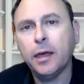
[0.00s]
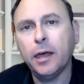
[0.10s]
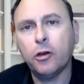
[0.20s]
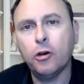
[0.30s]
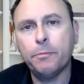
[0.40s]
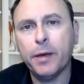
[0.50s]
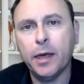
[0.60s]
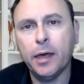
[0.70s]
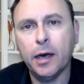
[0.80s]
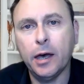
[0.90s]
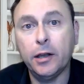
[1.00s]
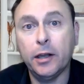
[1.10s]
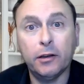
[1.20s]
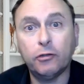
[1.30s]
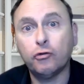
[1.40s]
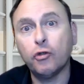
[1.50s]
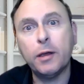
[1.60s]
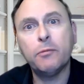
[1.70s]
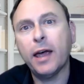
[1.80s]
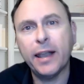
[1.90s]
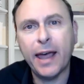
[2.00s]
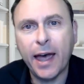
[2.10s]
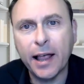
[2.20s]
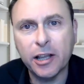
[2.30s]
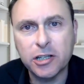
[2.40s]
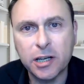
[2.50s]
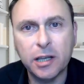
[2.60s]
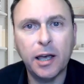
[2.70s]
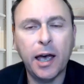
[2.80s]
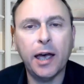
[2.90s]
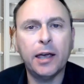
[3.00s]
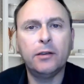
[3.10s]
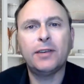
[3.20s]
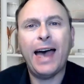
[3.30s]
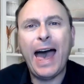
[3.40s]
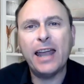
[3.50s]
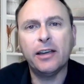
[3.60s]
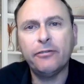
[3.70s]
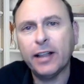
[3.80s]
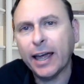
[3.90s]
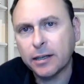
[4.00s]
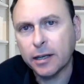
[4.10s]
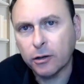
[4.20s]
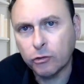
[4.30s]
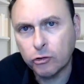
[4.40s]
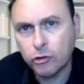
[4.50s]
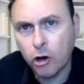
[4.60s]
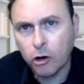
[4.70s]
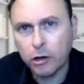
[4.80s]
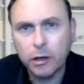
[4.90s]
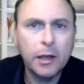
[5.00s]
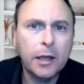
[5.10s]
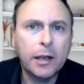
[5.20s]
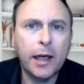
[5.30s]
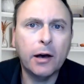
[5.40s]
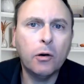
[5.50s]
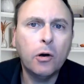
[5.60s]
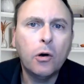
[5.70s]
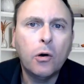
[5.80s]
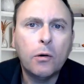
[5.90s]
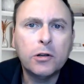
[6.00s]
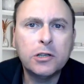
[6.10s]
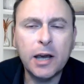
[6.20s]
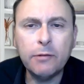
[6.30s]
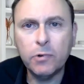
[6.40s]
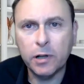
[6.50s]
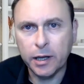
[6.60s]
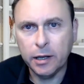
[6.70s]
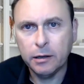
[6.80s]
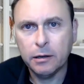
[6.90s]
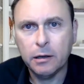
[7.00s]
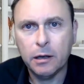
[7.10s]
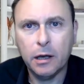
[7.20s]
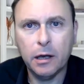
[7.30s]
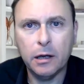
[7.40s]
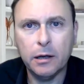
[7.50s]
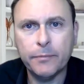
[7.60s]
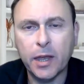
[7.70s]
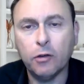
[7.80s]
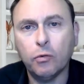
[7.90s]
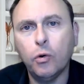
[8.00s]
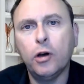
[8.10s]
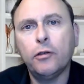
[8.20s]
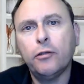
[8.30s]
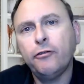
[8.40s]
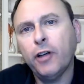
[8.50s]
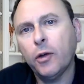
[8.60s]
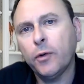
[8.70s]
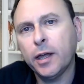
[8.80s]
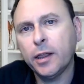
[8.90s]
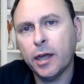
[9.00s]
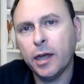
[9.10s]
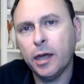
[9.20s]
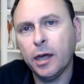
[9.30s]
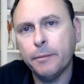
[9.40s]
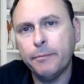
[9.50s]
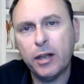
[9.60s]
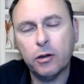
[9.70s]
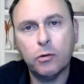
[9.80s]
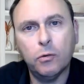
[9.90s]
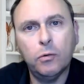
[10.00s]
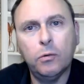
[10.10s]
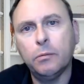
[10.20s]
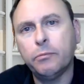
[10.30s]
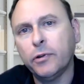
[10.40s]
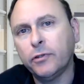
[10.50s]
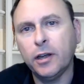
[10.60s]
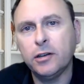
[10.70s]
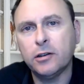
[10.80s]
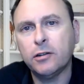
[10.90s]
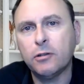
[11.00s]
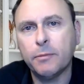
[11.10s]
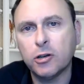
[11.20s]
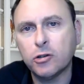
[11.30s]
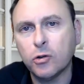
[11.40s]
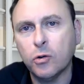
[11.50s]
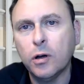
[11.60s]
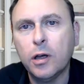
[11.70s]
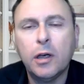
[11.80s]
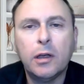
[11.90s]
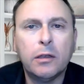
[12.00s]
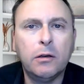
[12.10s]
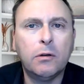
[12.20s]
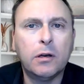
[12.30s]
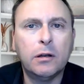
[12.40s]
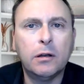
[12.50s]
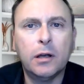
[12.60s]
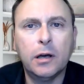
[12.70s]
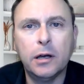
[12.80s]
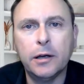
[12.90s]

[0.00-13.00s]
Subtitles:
It could be an extreme allergy as anaphylactic shock. Now, generally, it's worth following the medical procedure just to make sure you can